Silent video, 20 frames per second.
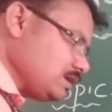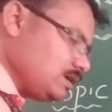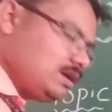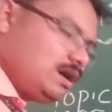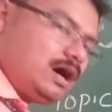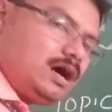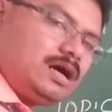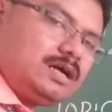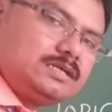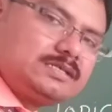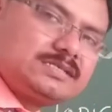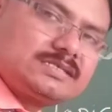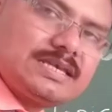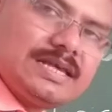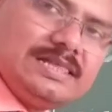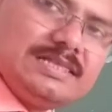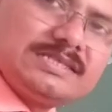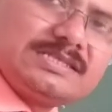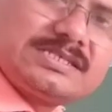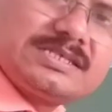guard
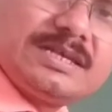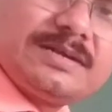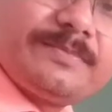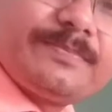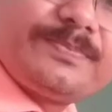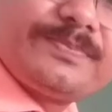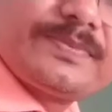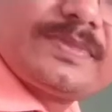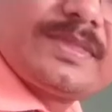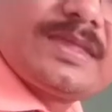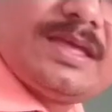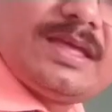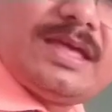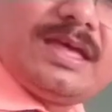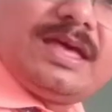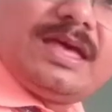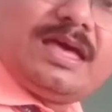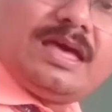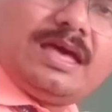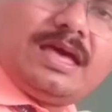cells
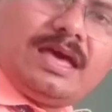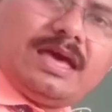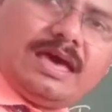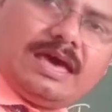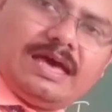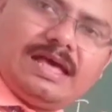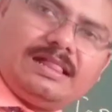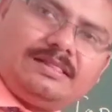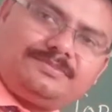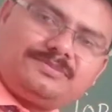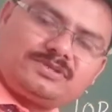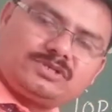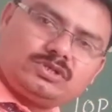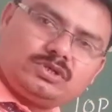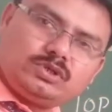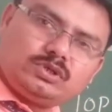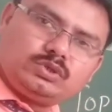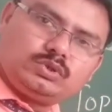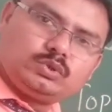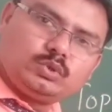helps
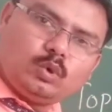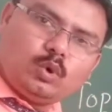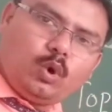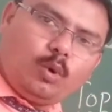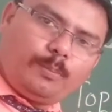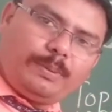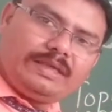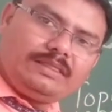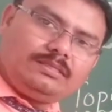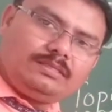to open